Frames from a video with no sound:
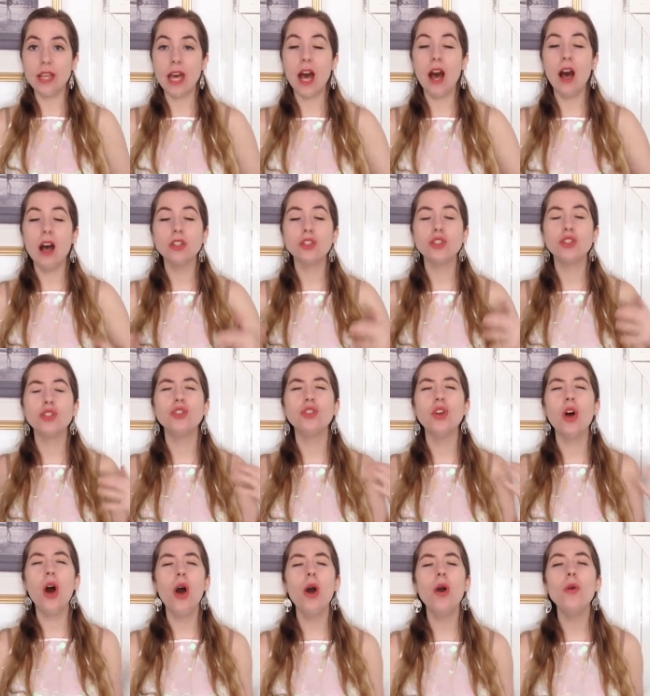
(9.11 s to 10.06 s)
There are
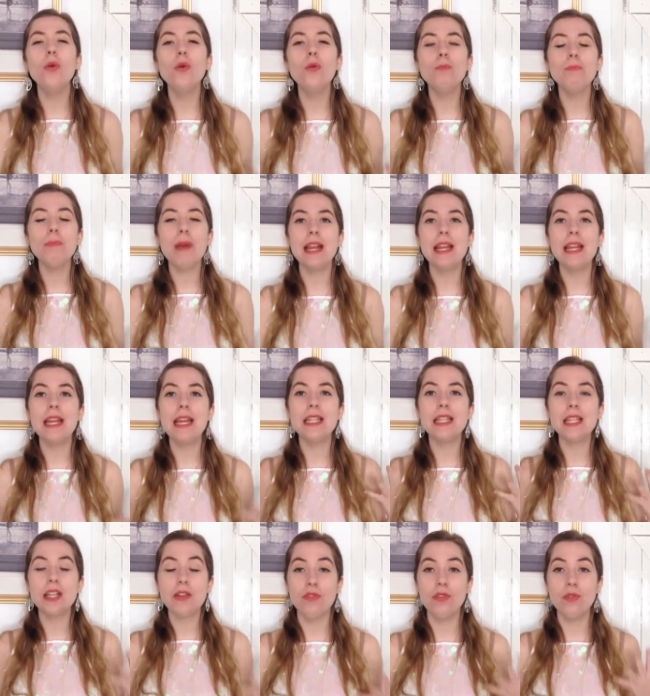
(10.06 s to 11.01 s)
so many
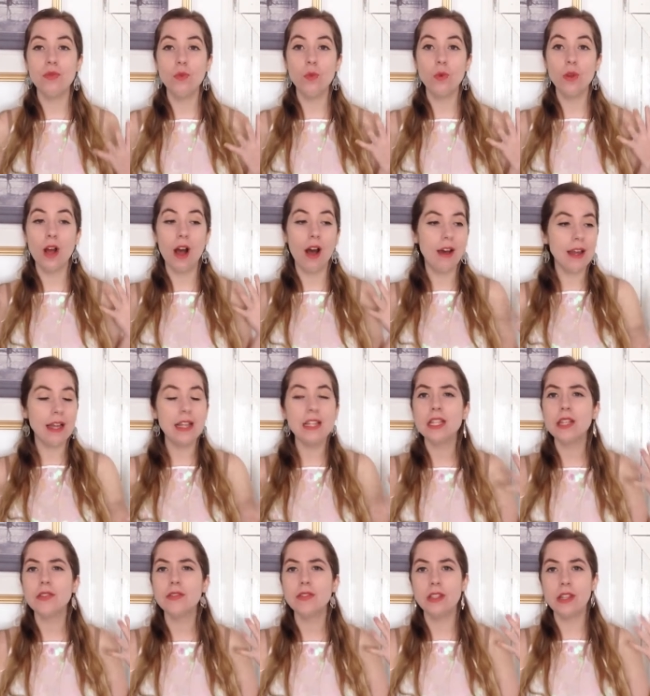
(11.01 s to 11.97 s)
different
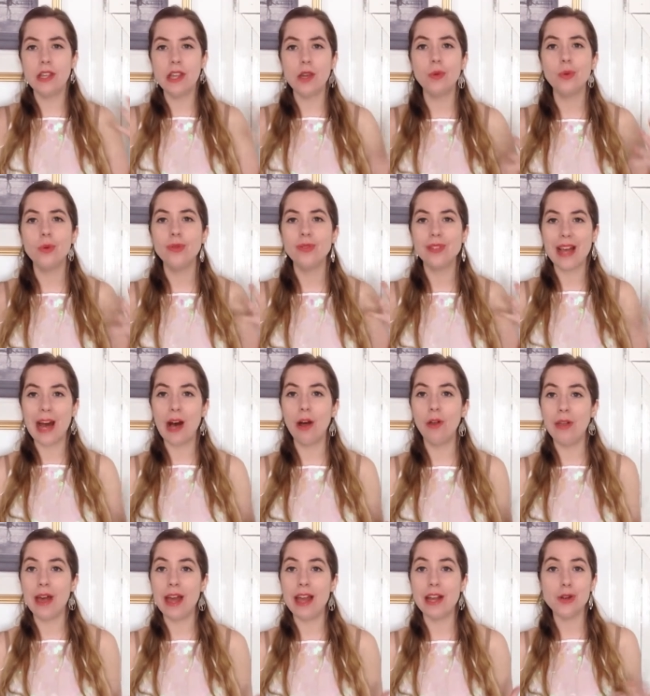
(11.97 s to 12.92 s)
kinds of sequels
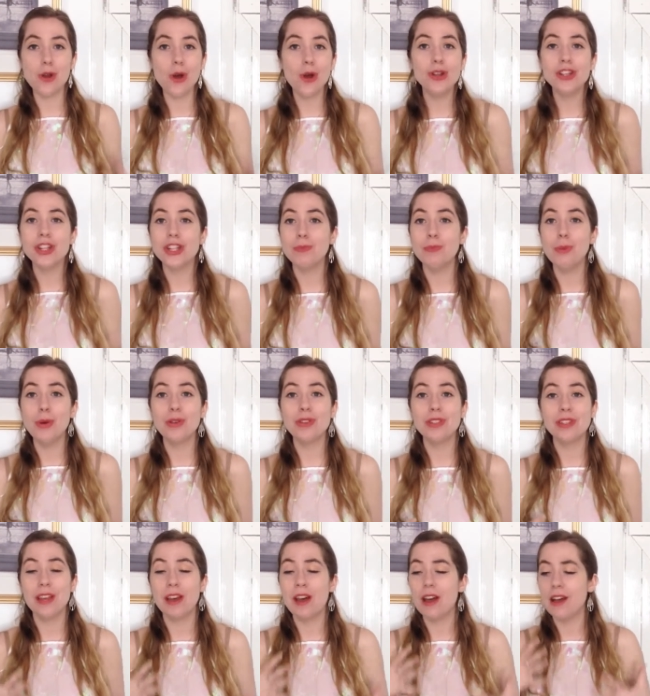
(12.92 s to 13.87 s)
out there, not just
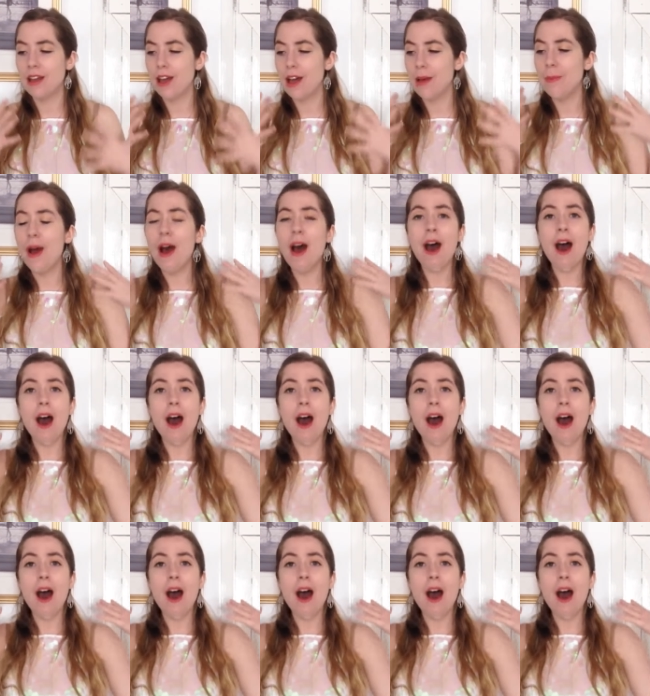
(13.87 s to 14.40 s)
books that have come